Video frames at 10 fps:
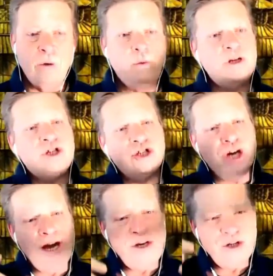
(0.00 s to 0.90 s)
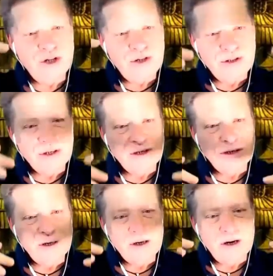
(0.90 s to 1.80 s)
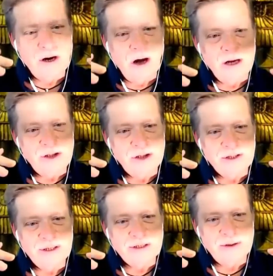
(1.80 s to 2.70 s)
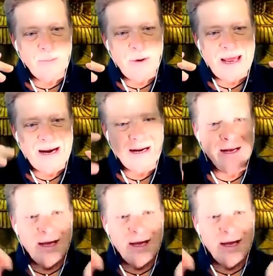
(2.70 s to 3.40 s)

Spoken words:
Which changes the consciousness on the planet.